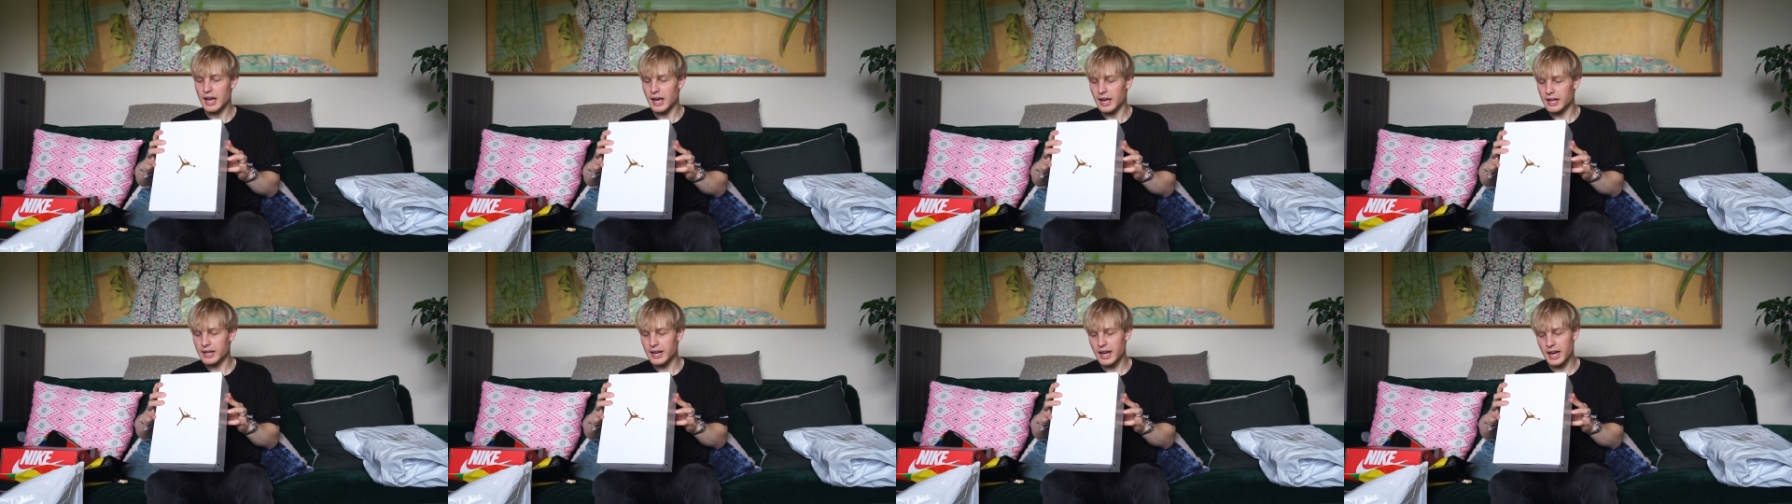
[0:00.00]

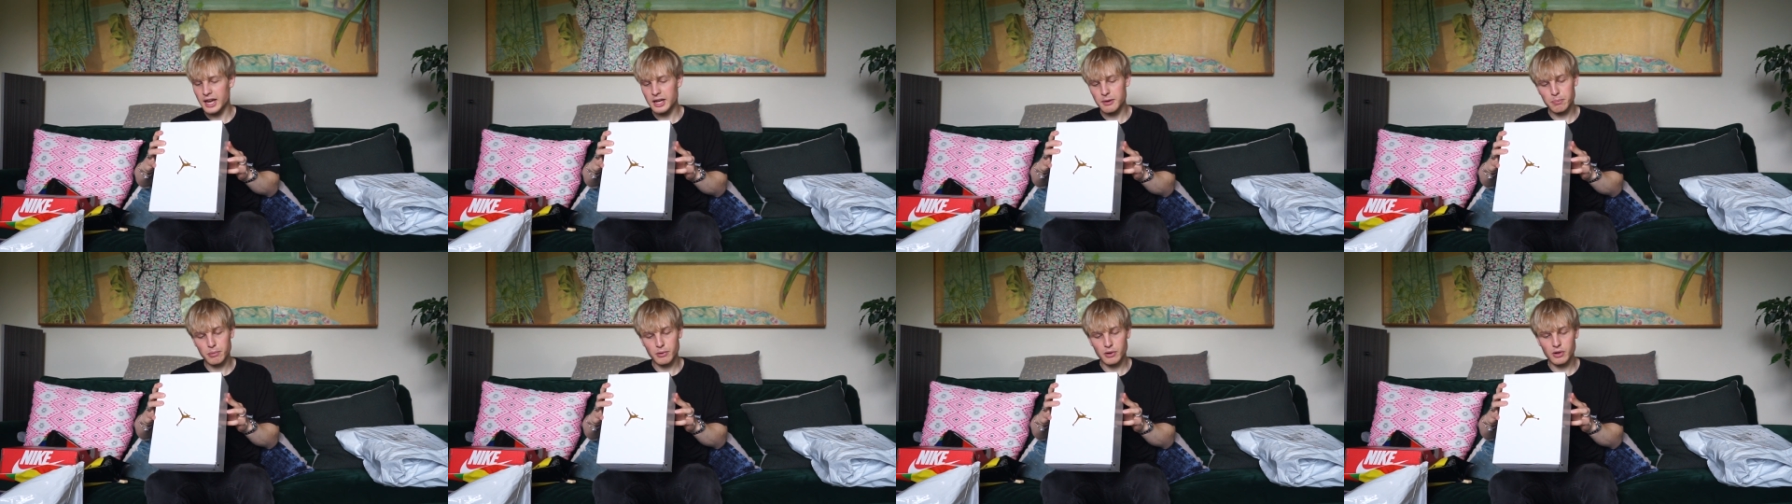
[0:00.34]
an
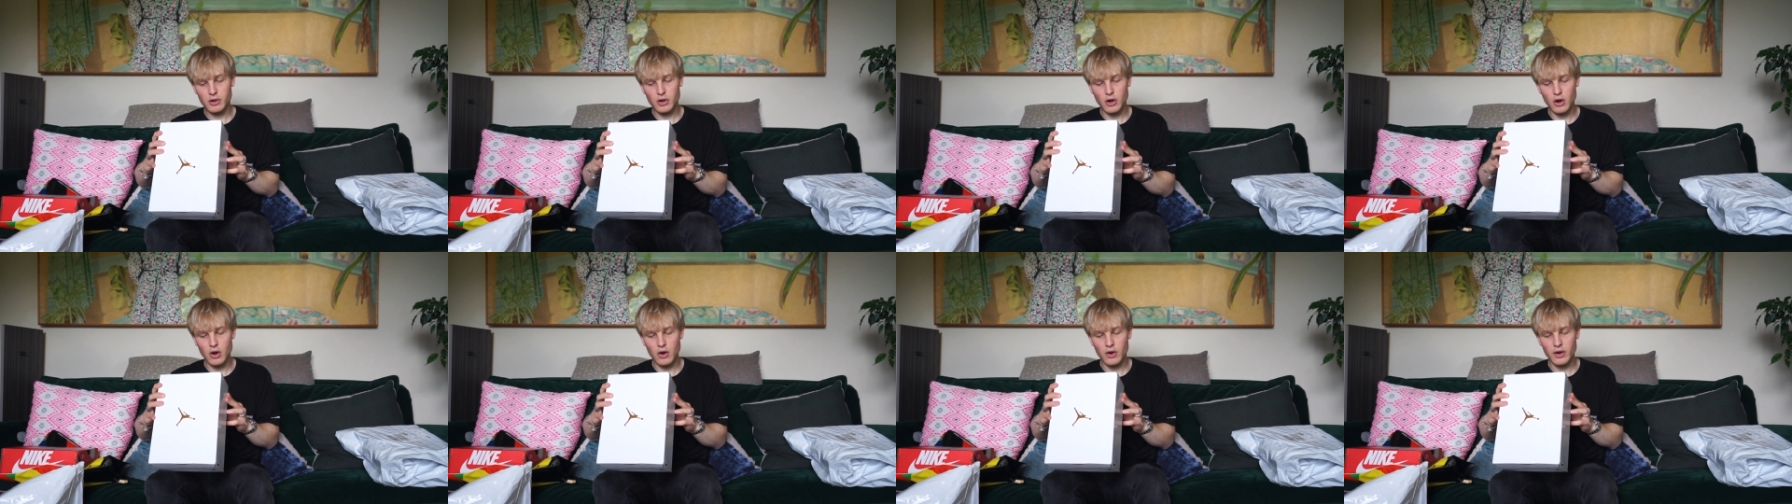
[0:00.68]

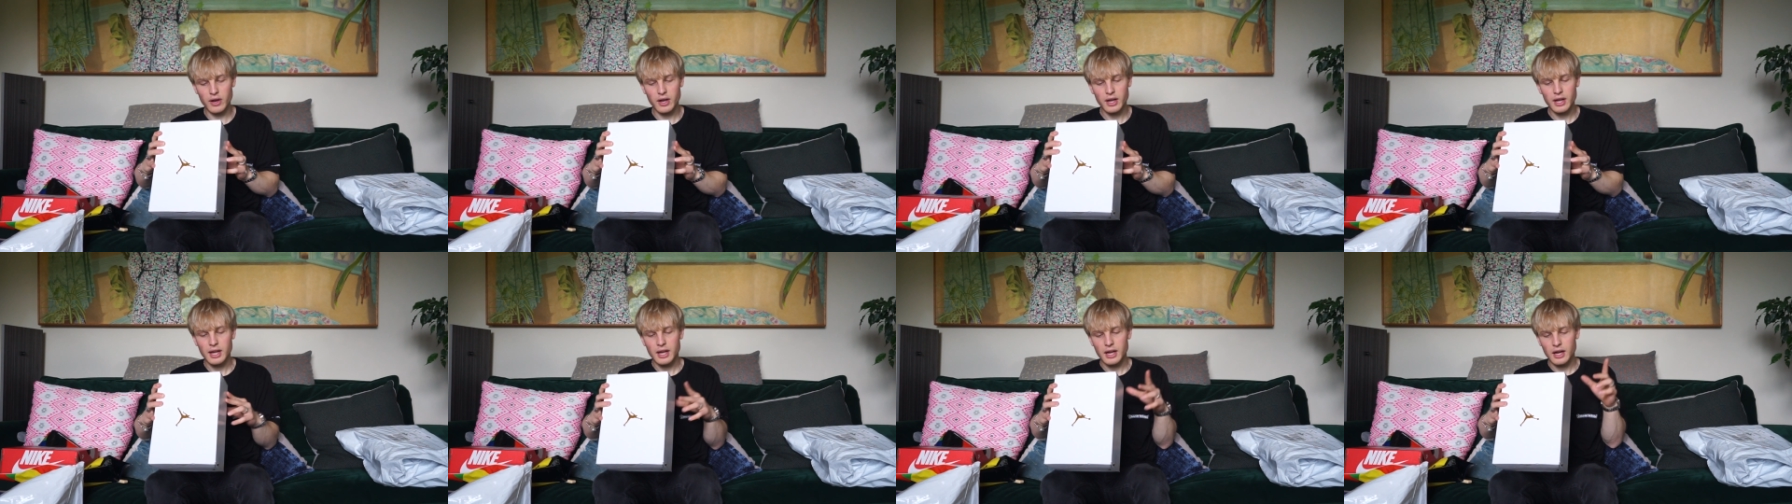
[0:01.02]

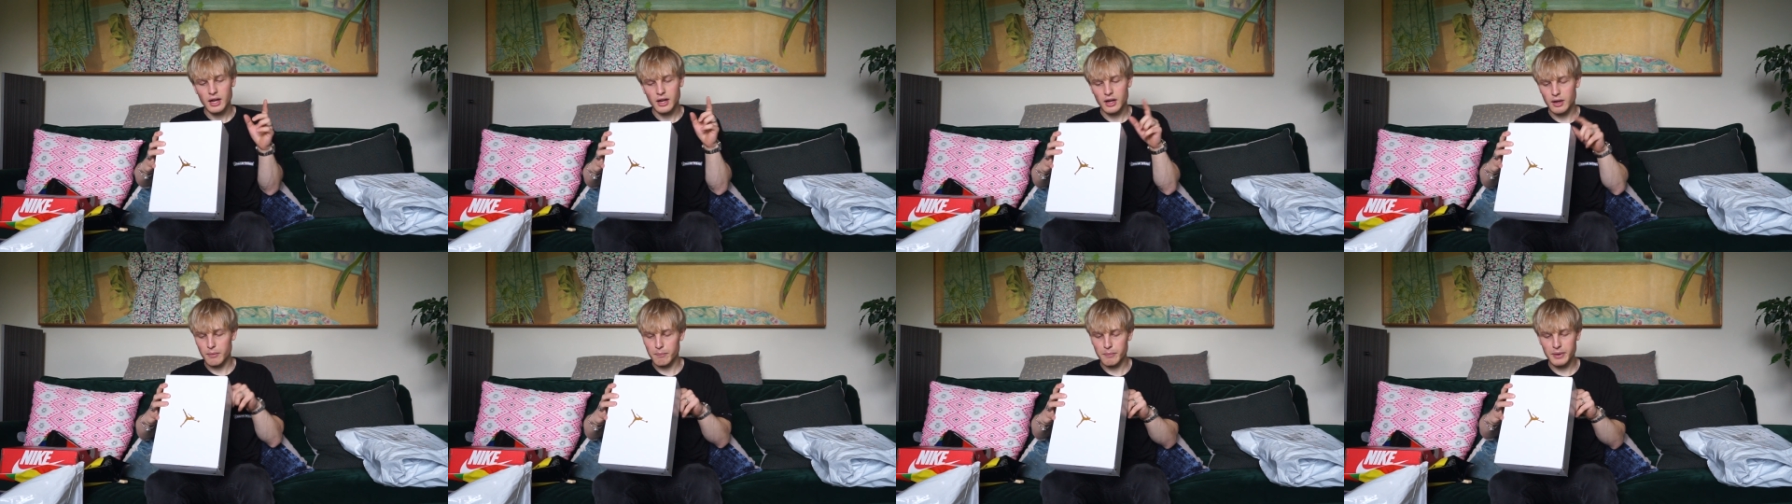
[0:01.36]
apricot
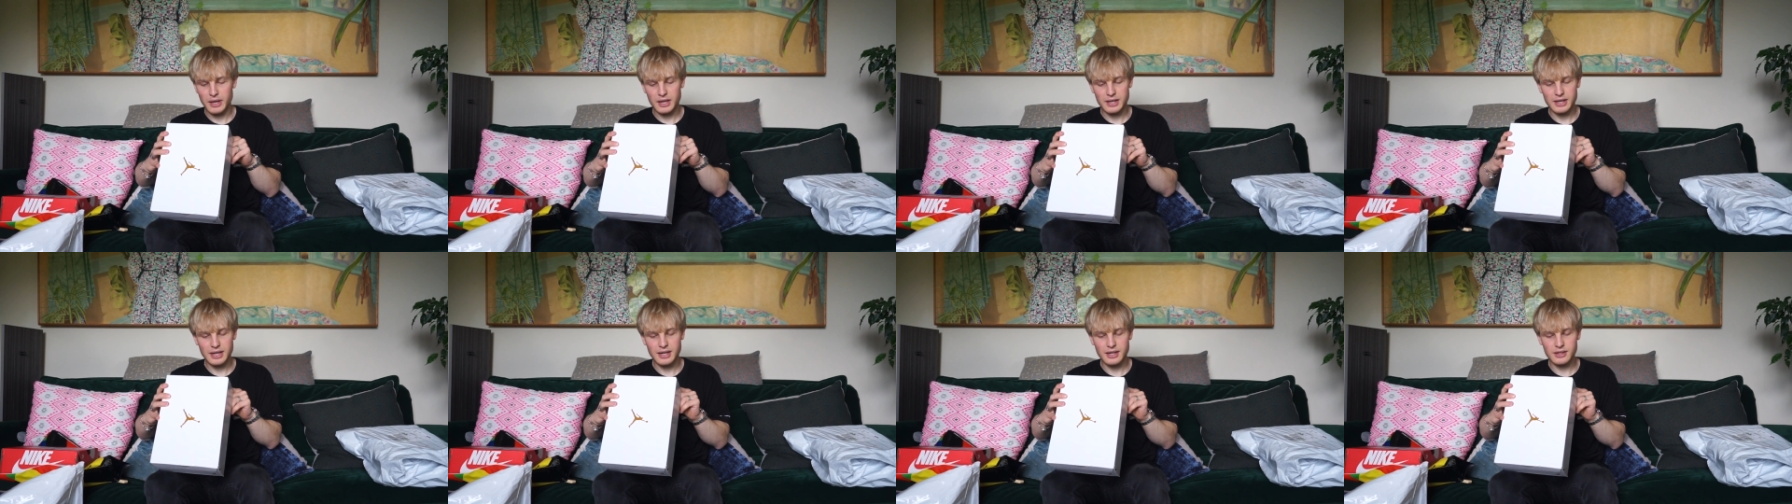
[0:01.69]

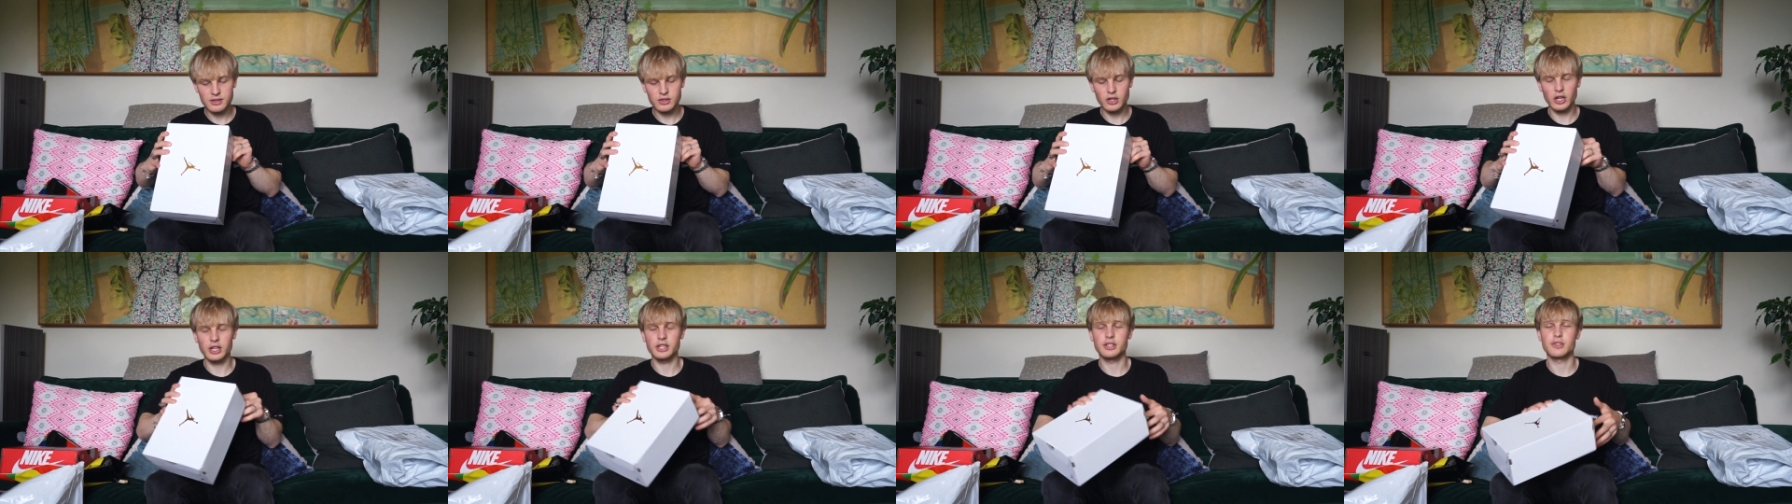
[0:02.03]
mid in a
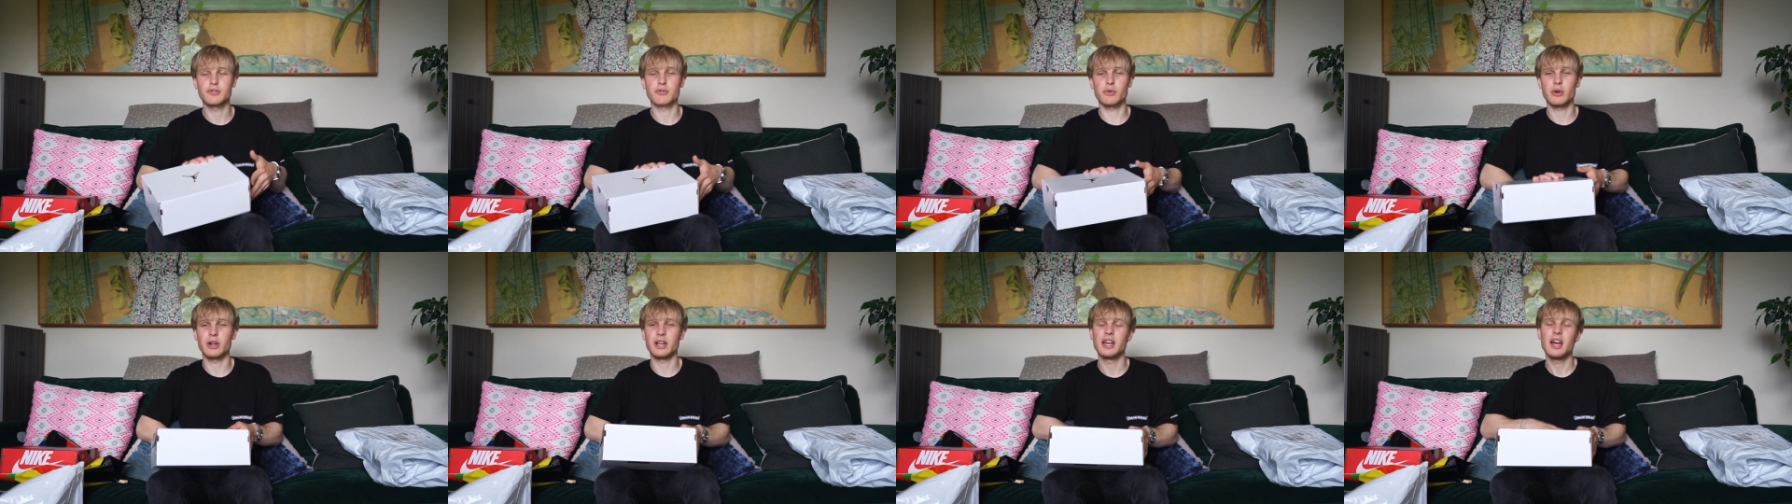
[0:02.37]
size
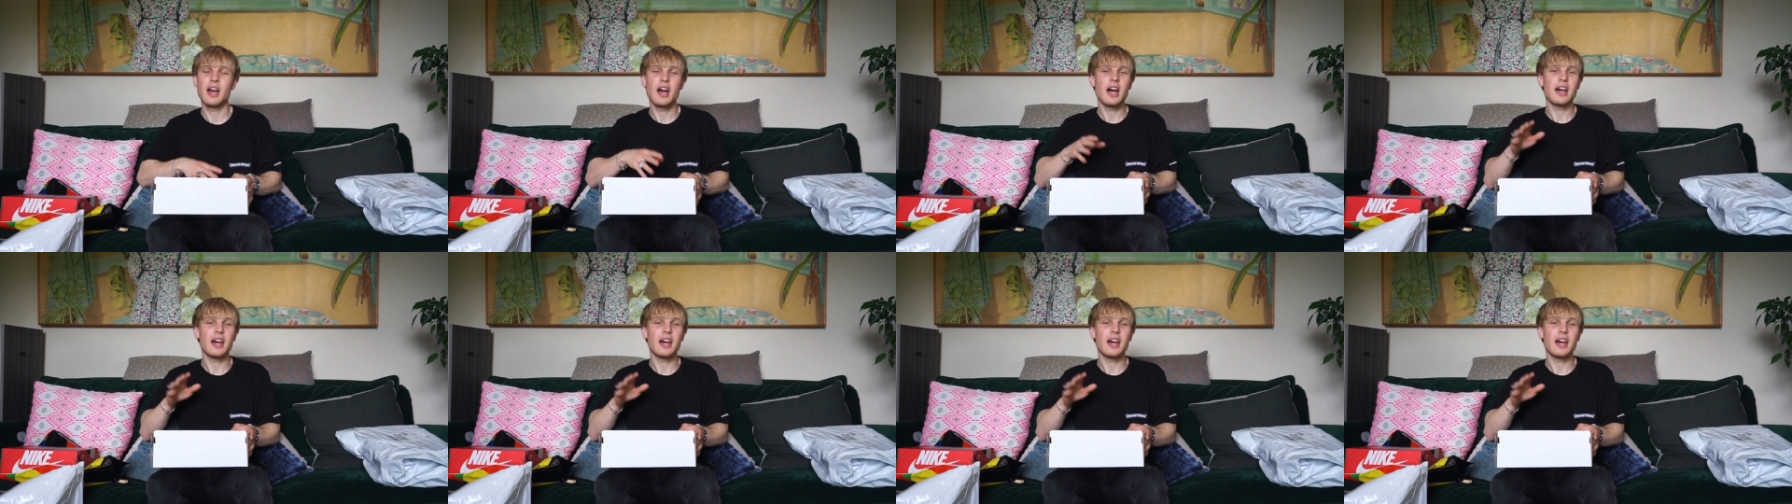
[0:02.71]
3.